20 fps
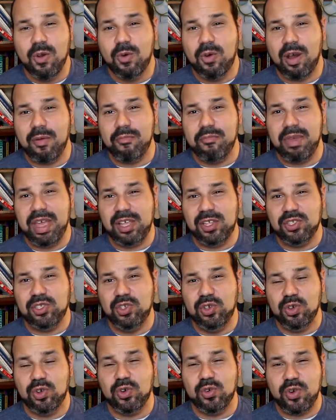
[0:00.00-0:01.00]
What makes
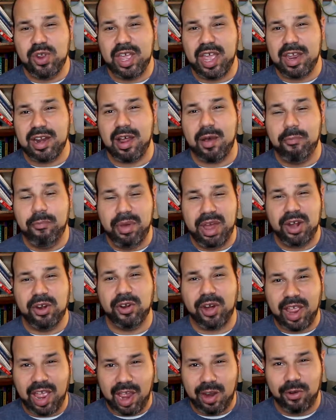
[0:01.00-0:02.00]
you create a better
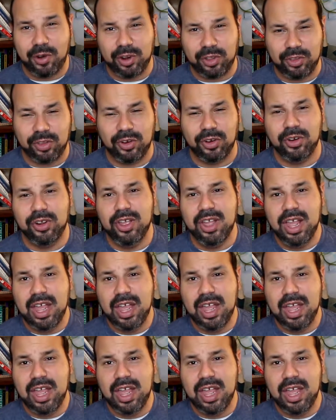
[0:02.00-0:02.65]
character?